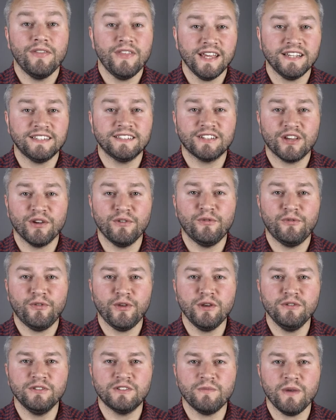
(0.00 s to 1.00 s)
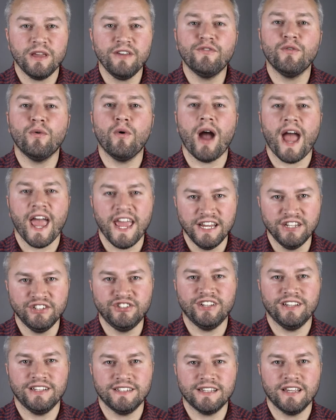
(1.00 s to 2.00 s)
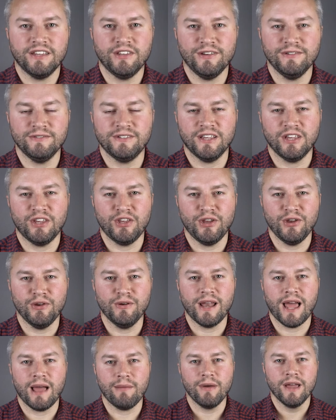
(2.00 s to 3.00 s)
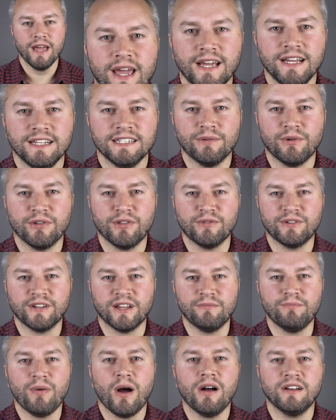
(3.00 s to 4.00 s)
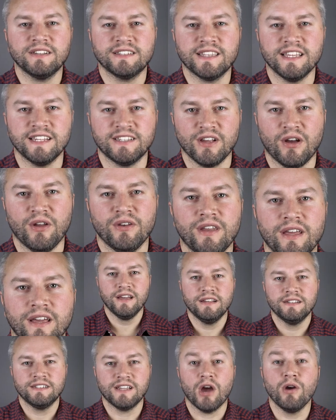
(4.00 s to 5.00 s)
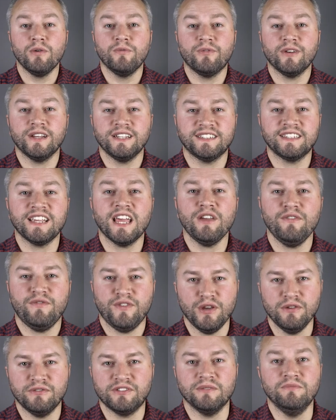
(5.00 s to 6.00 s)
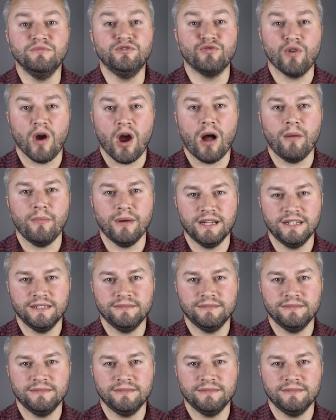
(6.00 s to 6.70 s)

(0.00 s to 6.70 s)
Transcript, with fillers: This confused me for ages using QLab, so I thought I'd pass this on to hopefully save you some drama.